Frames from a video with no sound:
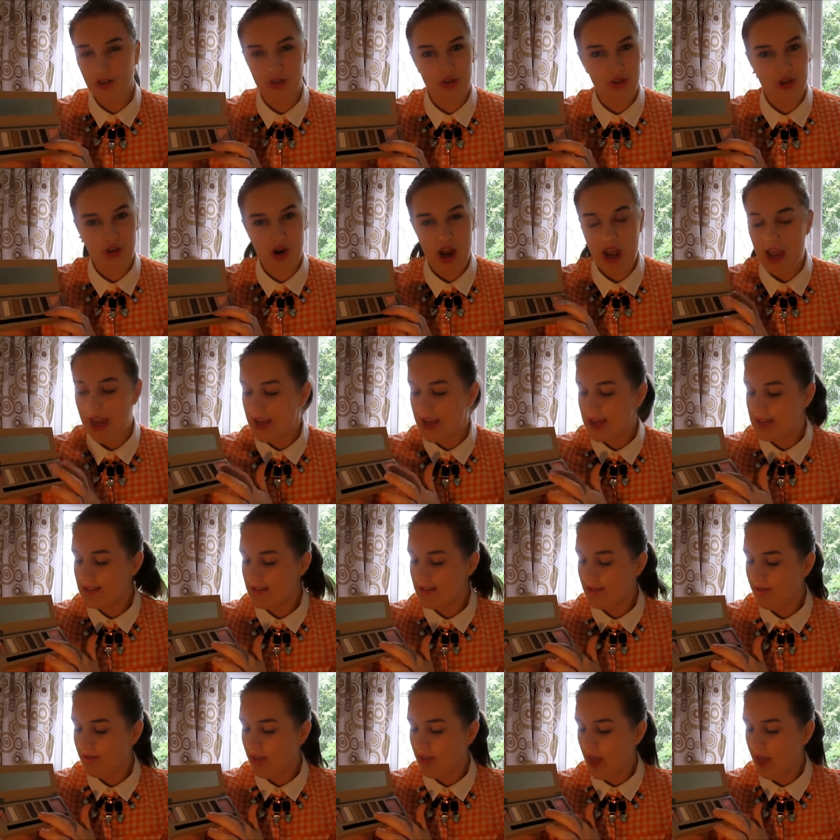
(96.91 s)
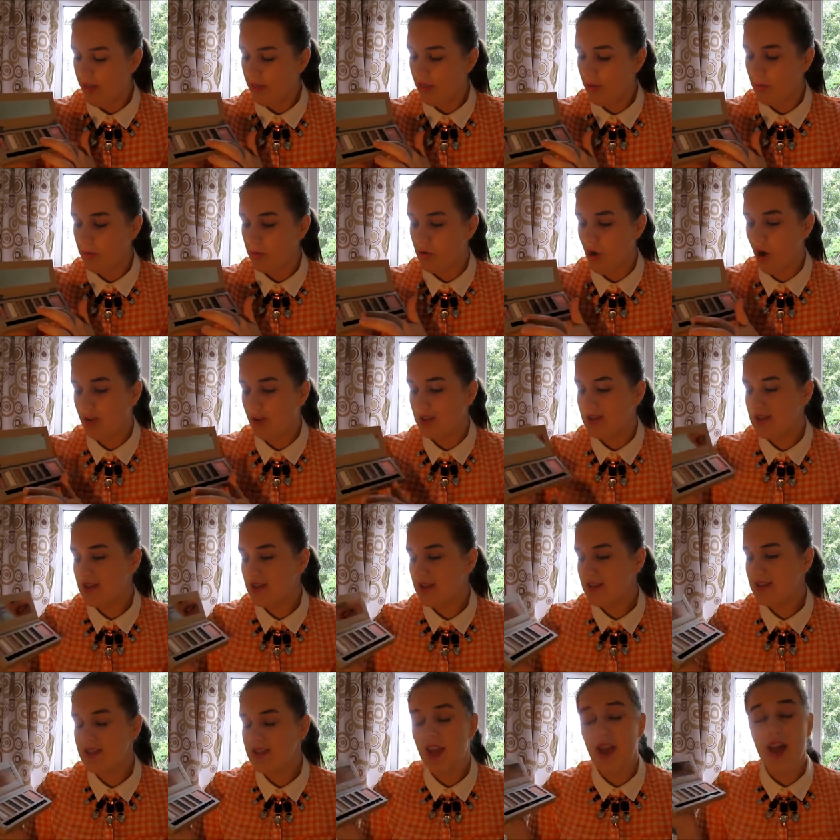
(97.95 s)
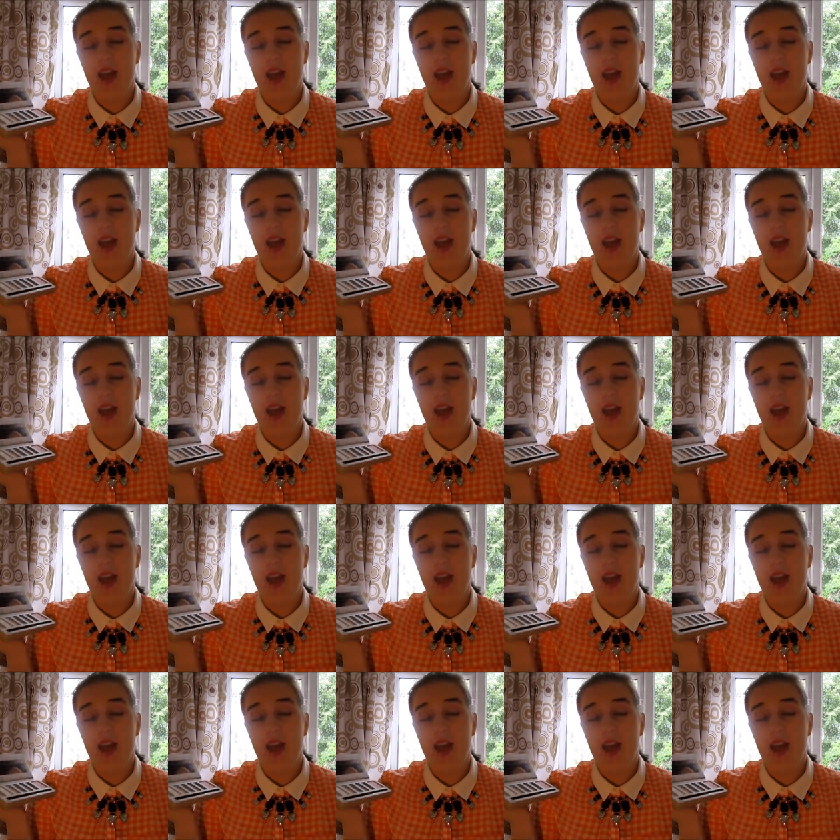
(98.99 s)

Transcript: greys and then the bronzes,